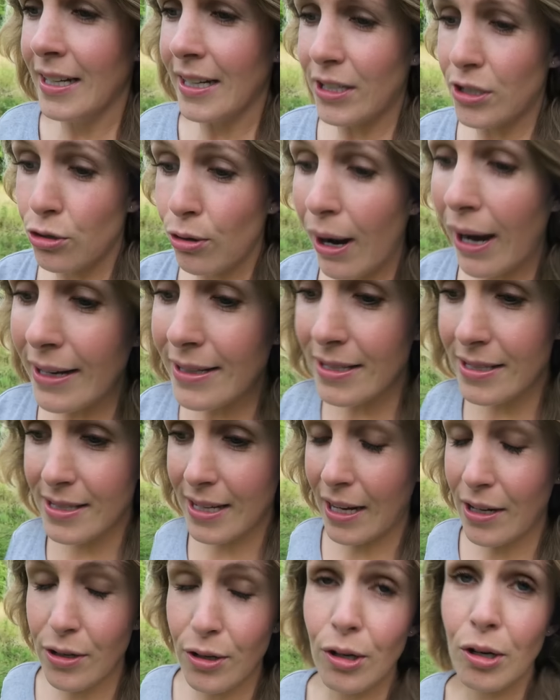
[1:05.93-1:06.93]
I tried to
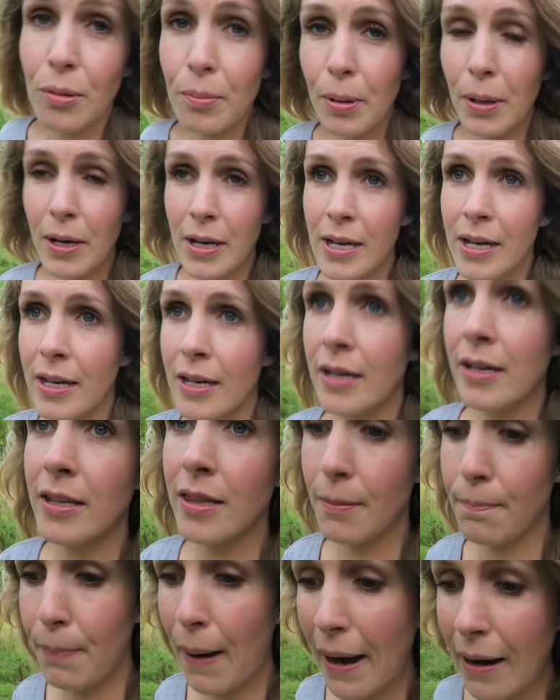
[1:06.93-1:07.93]
stand up,
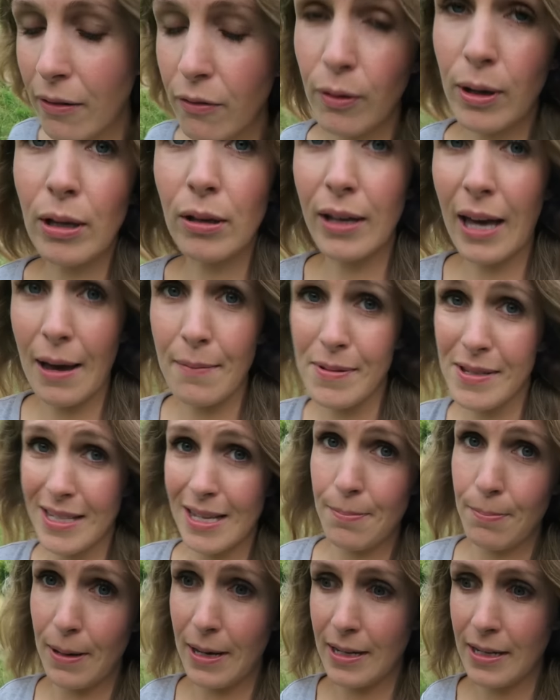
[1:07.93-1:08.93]
the back wheel kept
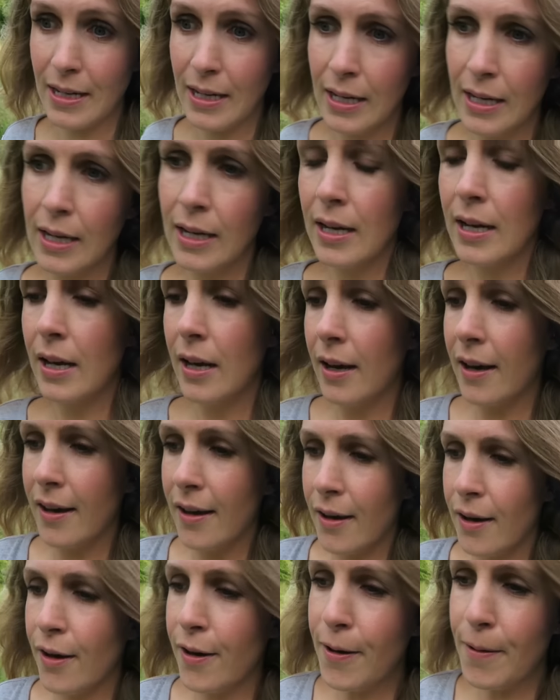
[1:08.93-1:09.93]
slipping.
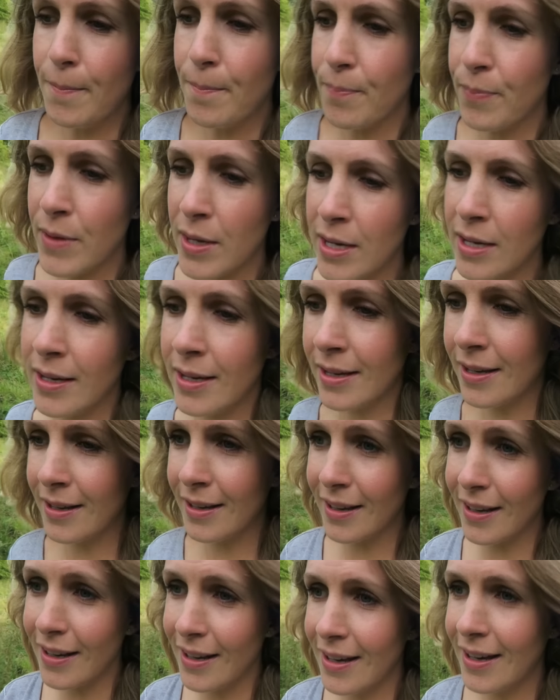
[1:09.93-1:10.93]

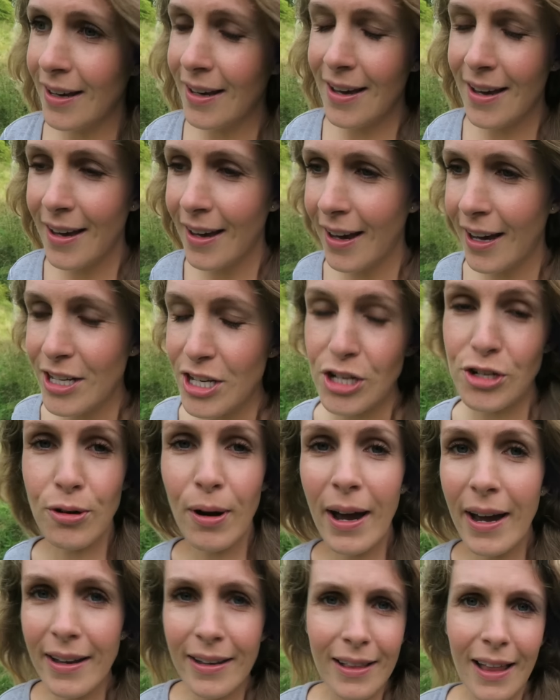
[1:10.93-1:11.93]
And you
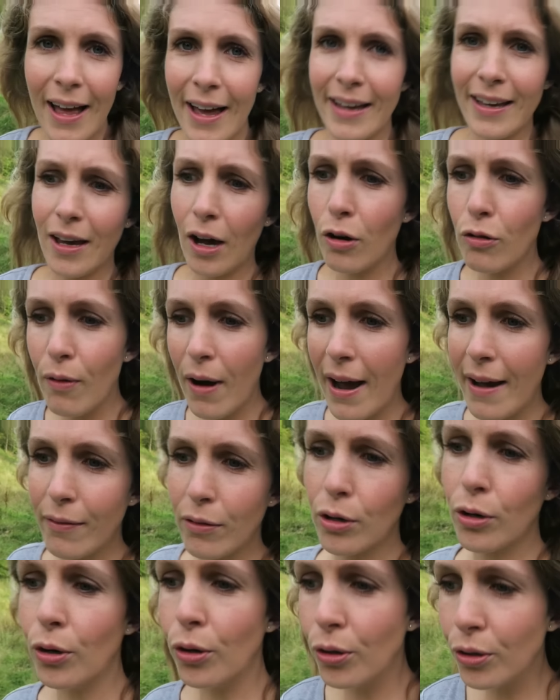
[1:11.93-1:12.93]
try to like go
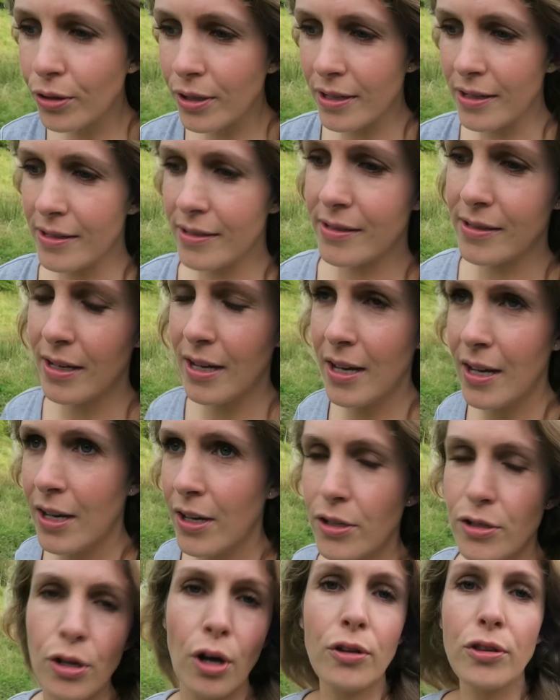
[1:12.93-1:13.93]
round corners
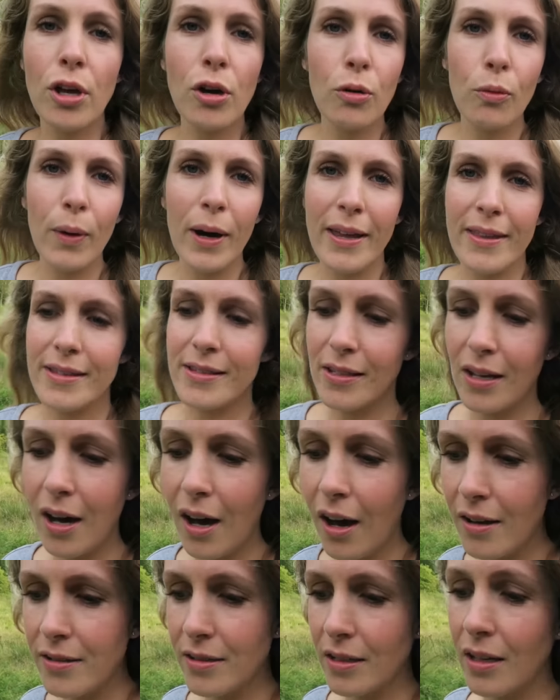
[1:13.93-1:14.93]
not knowing where there's
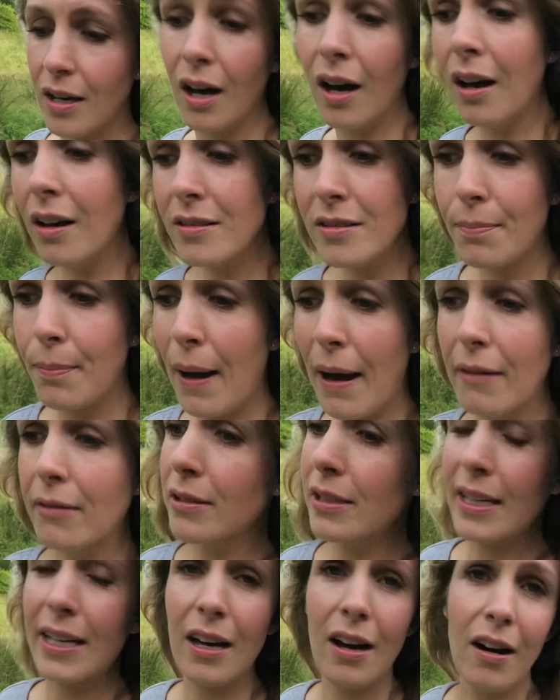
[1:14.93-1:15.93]
cars, and cars
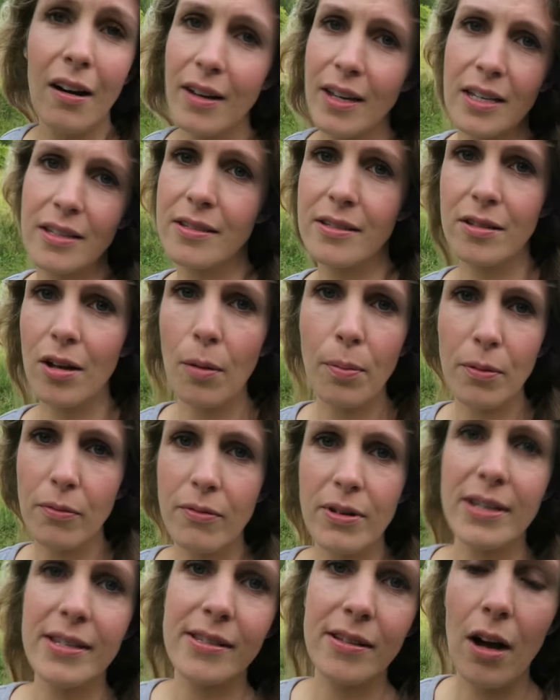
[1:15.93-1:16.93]
apparently can't stop and
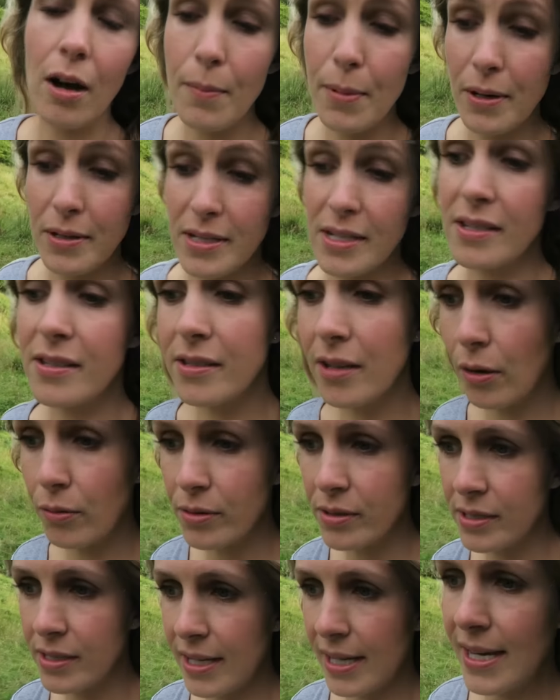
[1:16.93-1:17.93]
restart because it's so
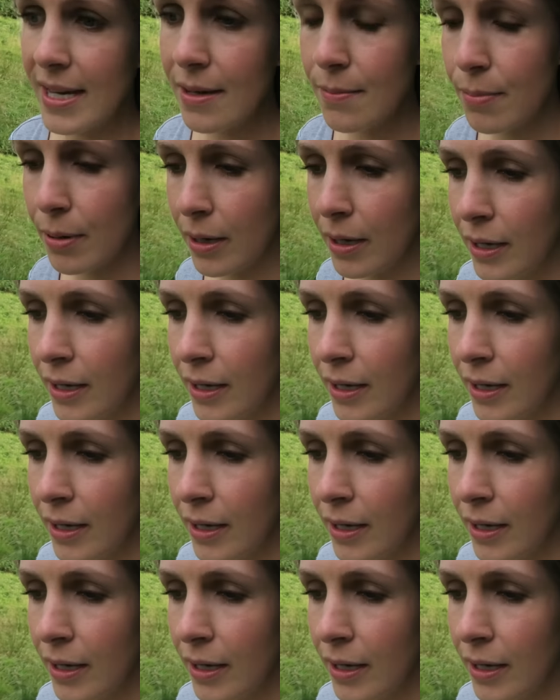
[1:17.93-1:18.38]
steep.